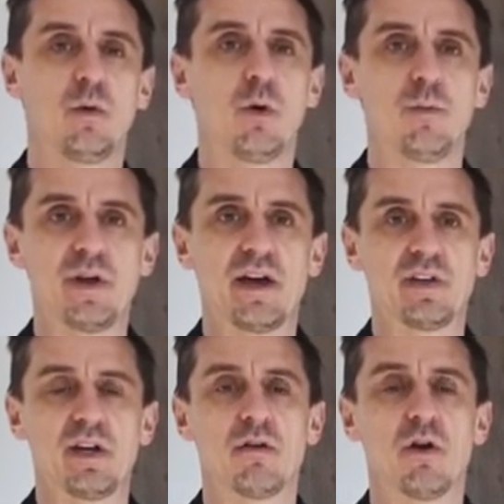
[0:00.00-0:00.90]
what would be
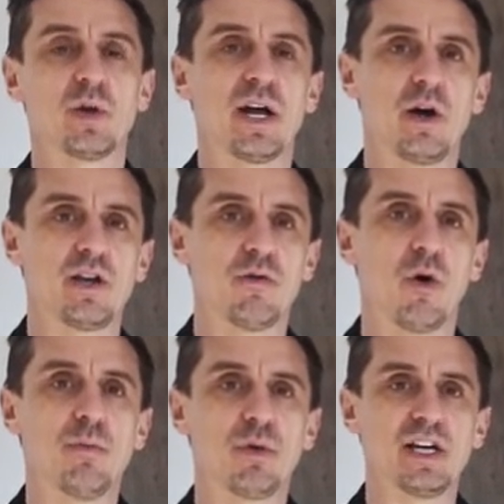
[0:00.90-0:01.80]
having your own, your
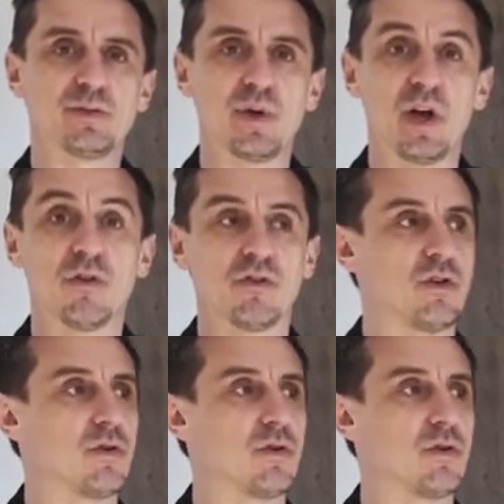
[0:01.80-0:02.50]
own place beyond